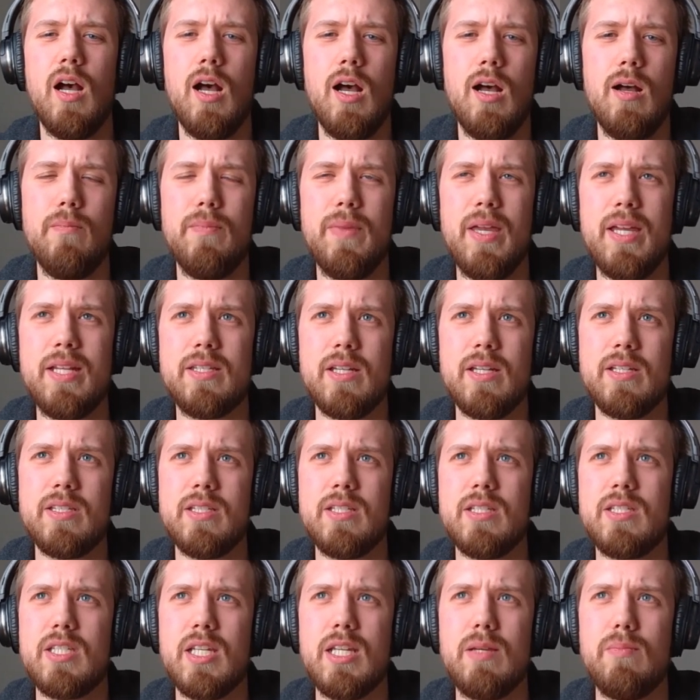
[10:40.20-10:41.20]
It
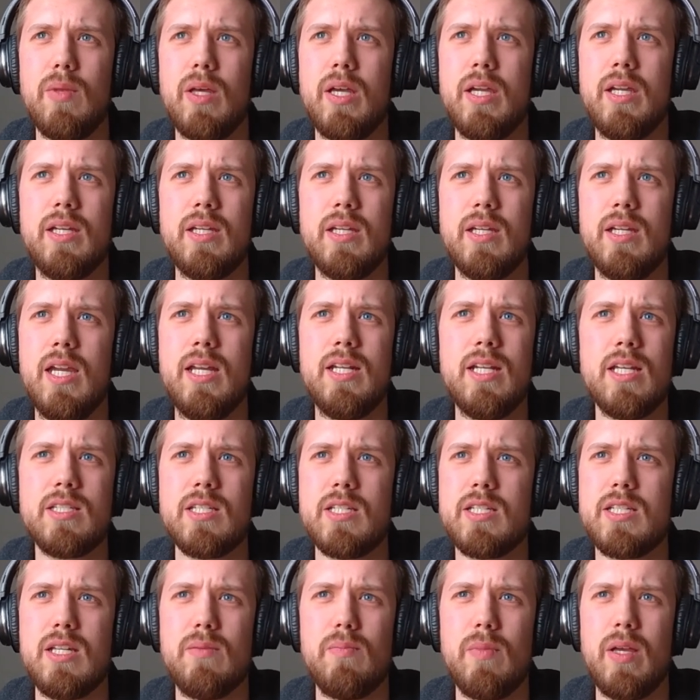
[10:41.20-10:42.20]
doesn't seem like
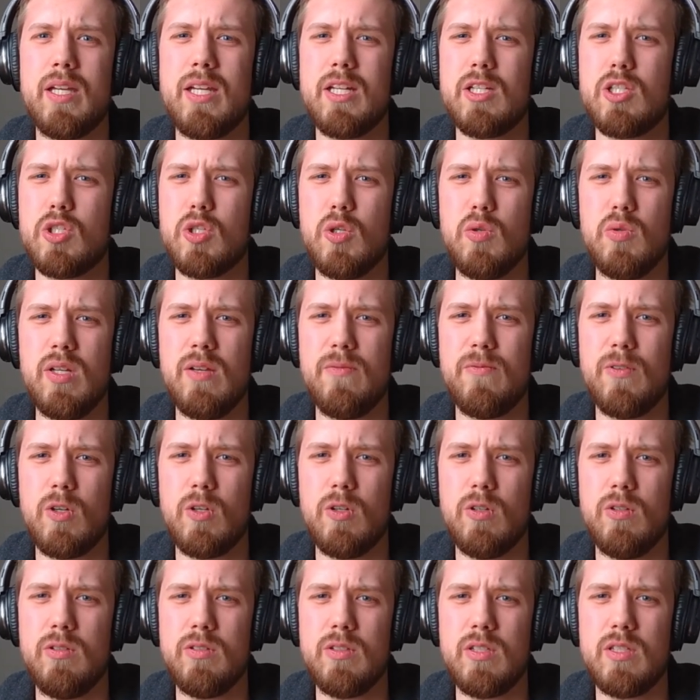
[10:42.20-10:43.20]
it's too
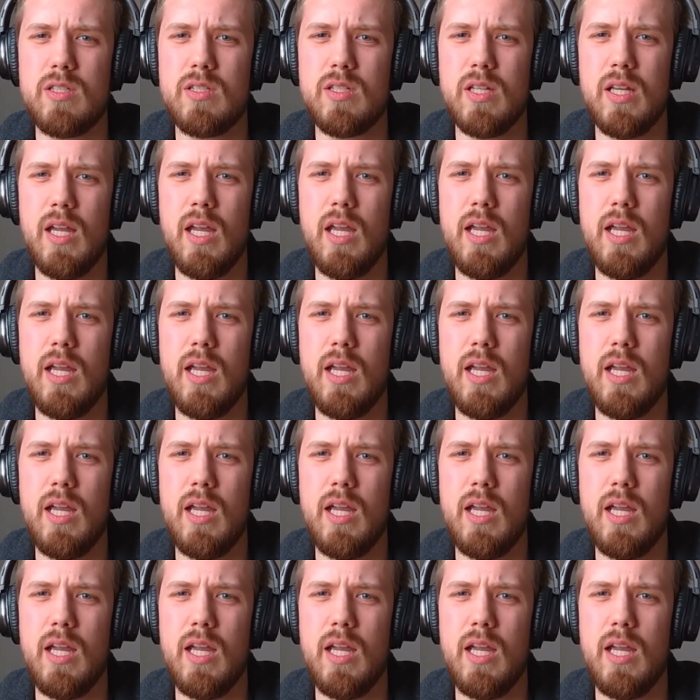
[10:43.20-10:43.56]
difficult,